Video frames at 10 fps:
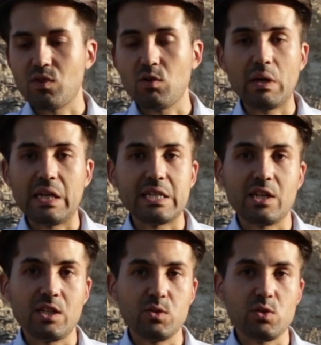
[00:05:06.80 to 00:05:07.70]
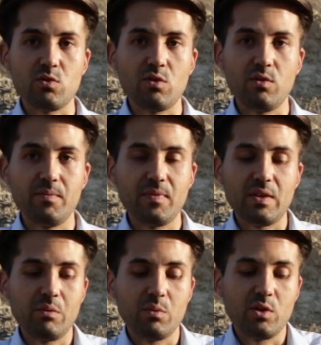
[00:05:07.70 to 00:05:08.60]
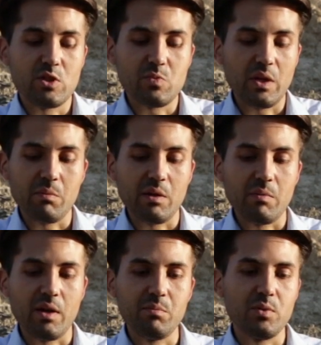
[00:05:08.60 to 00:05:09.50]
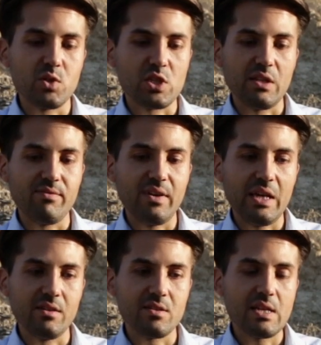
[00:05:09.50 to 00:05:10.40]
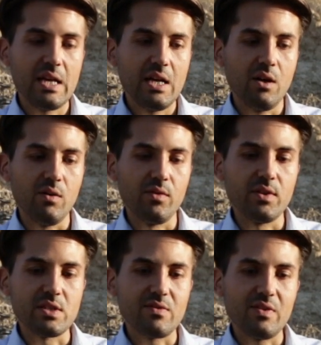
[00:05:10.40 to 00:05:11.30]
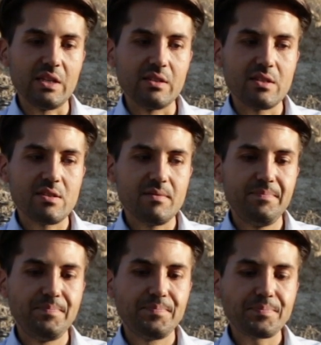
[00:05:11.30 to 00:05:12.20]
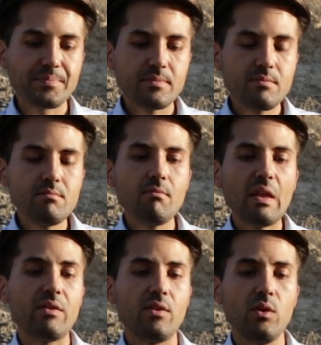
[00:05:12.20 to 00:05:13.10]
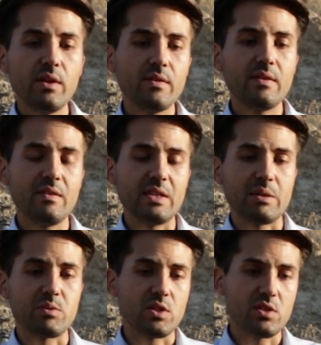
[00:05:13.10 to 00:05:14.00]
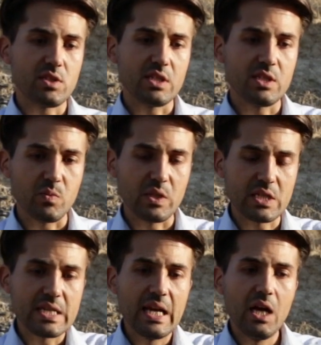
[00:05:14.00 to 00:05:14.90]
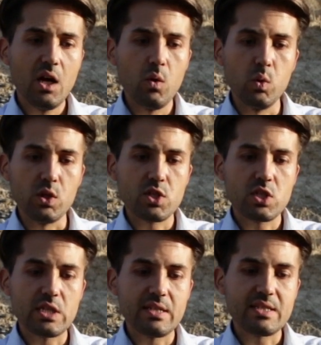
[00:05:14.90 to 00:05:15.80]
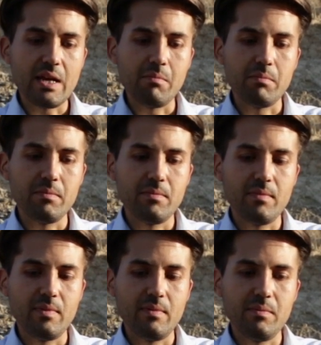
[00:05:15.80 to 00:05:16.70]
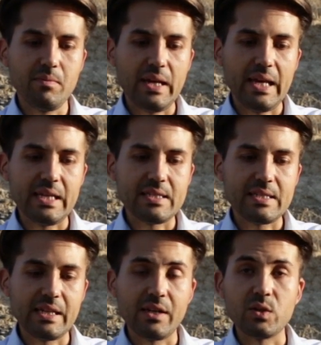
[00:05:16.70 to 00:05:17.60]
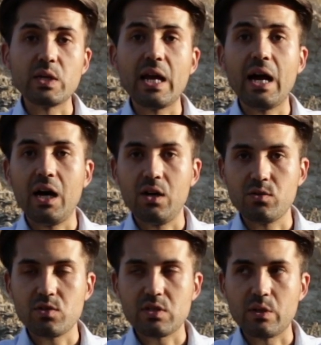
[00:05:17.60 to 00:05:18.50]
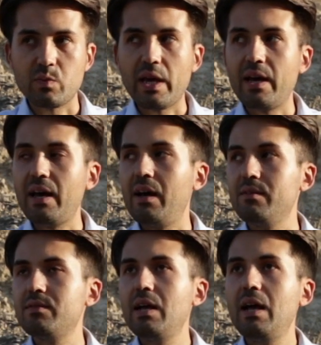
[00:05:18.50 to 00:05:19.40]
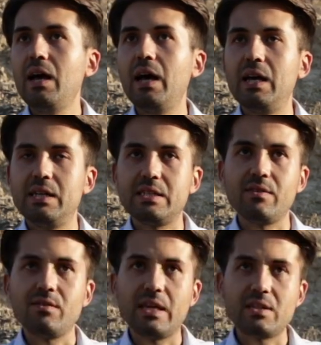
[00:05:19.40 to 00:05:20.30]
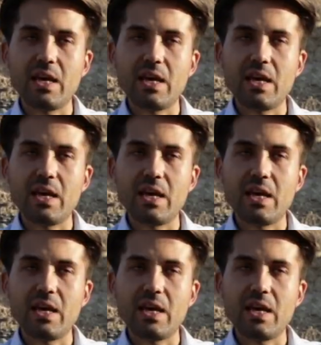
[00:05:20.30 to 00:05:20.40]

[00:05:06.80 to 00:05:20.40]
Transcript: the humanity, and also I'm gonna speak about my personal fails on these fields. The only thing that I'm succeeded with was some place in a greenhouse that we have, and in that